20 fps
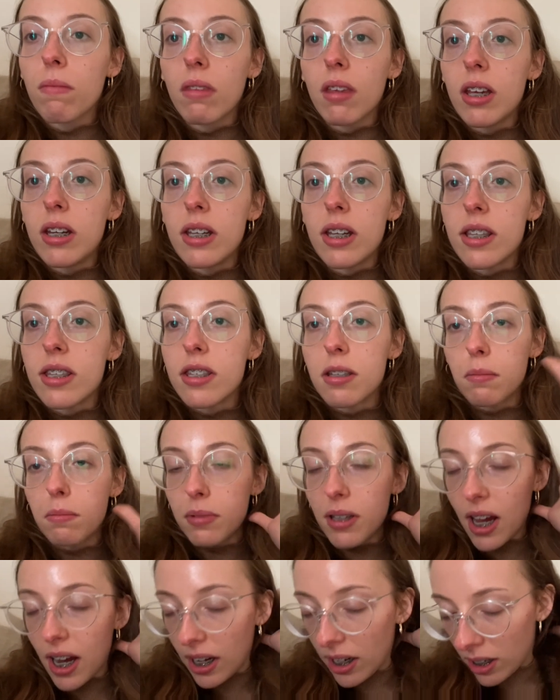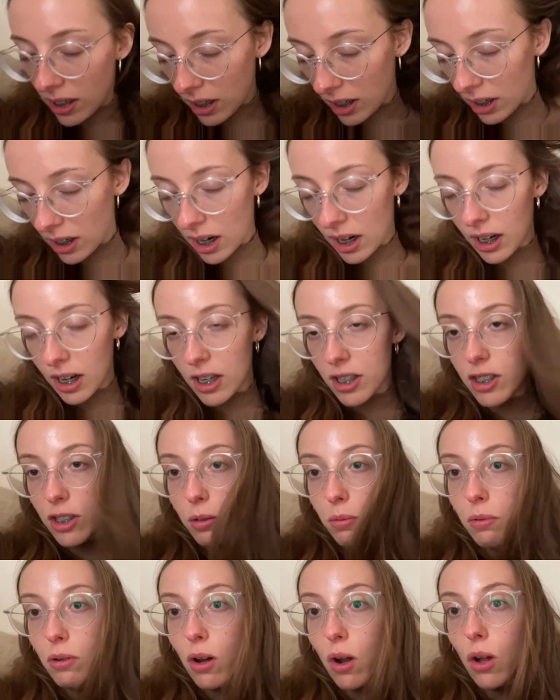did some tightening, I guess you
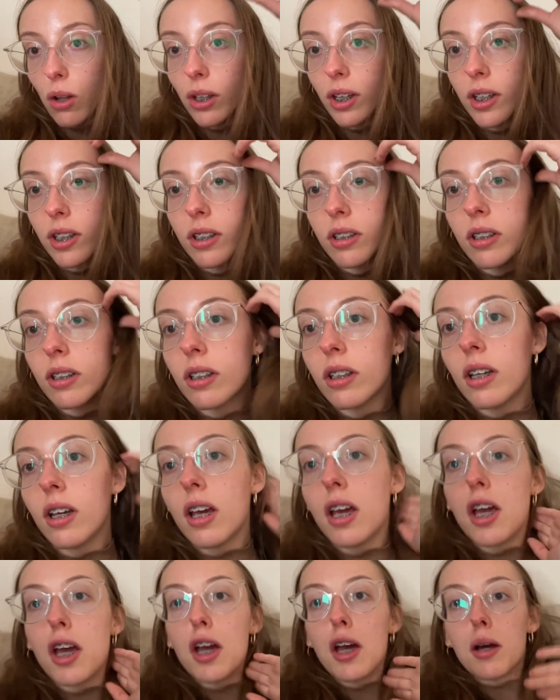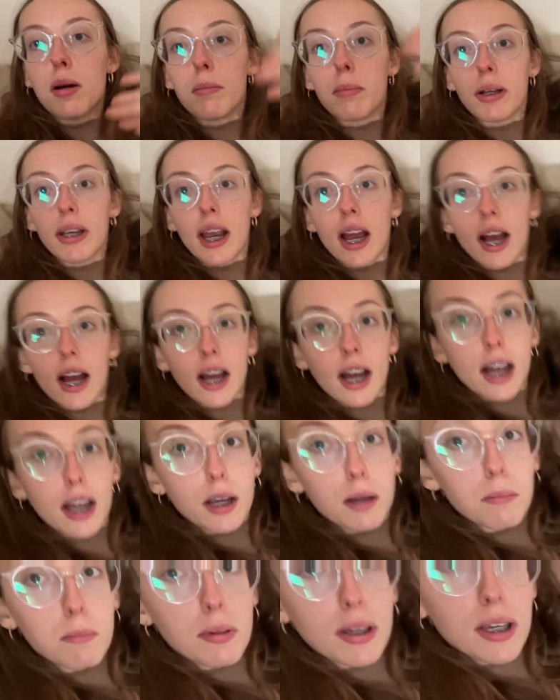would call it. But yeah,
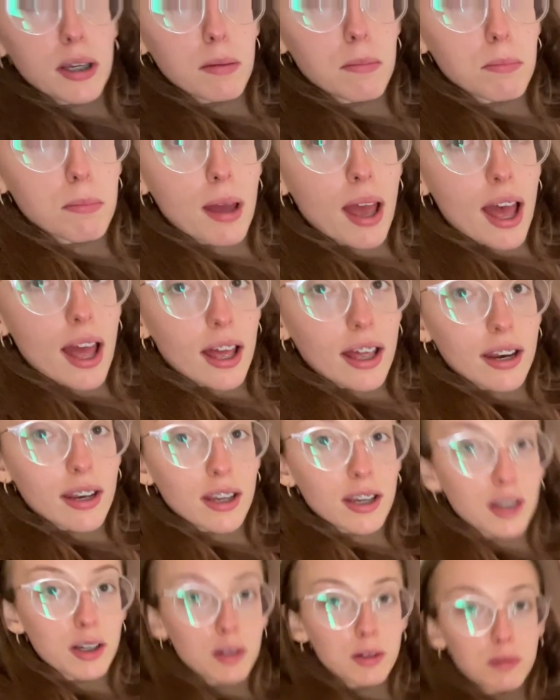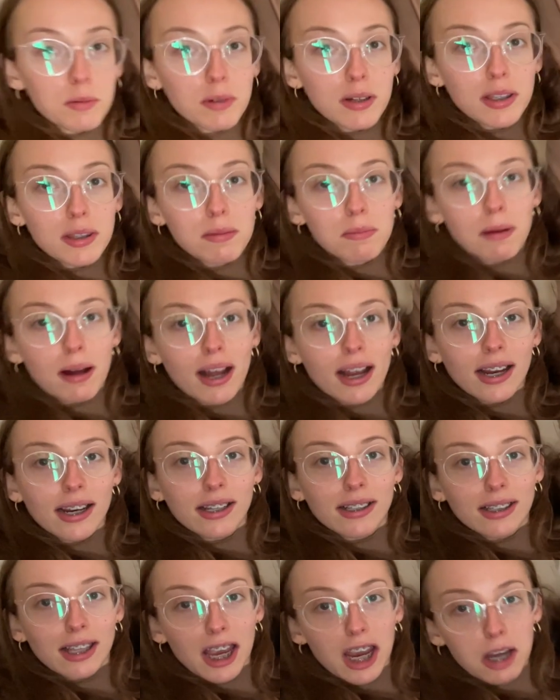I'm in bed with my
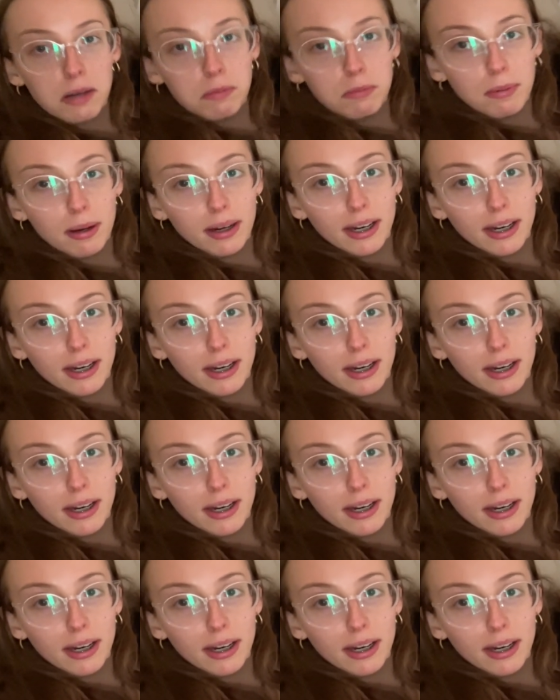lamb, my